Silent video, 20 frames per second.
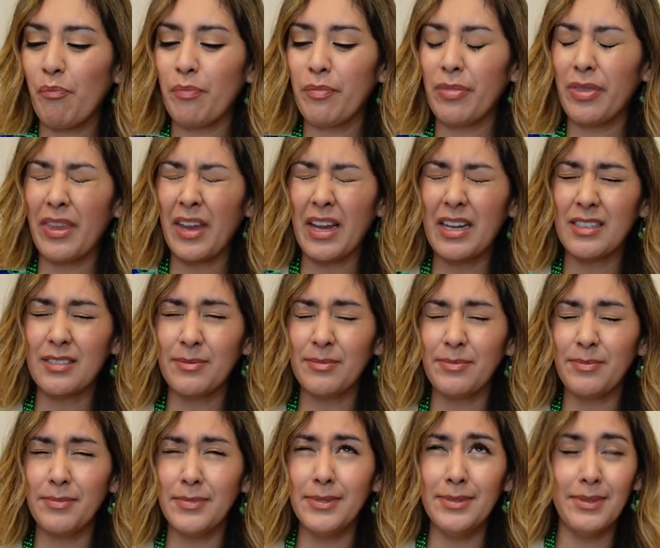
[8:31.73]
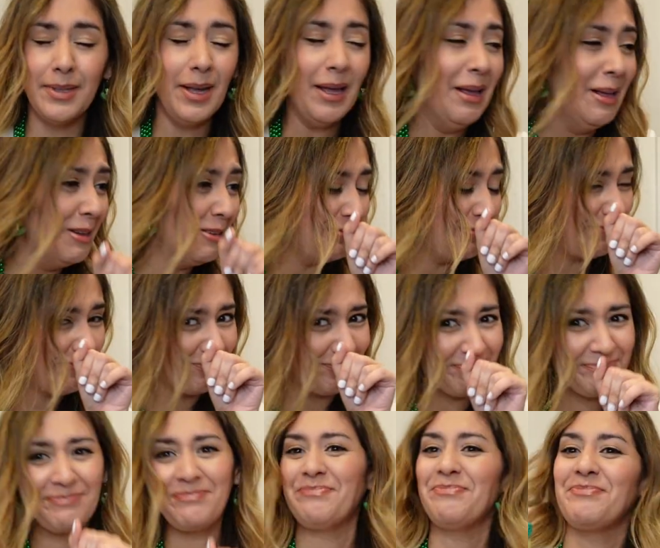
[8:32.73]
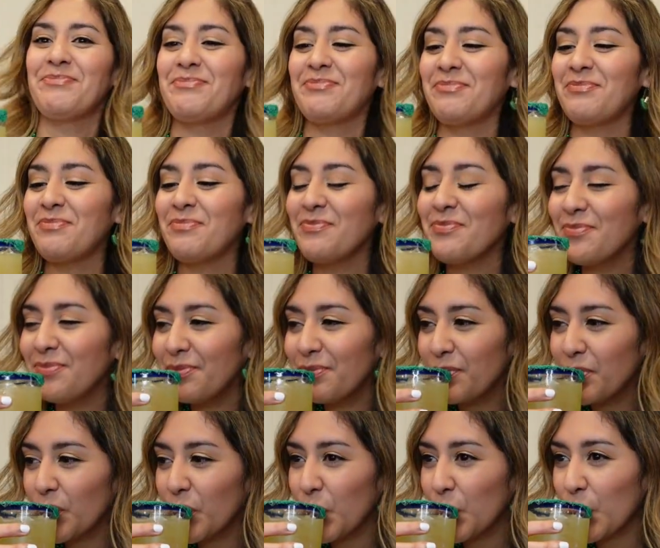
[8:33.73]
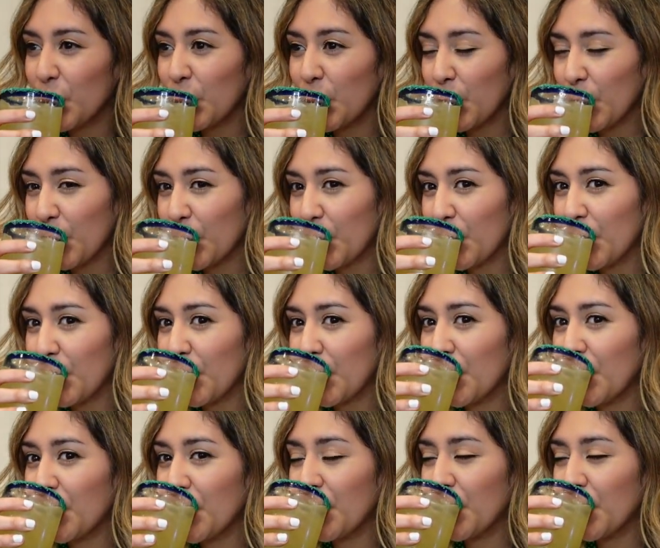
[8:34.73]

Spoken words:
(no one is talking)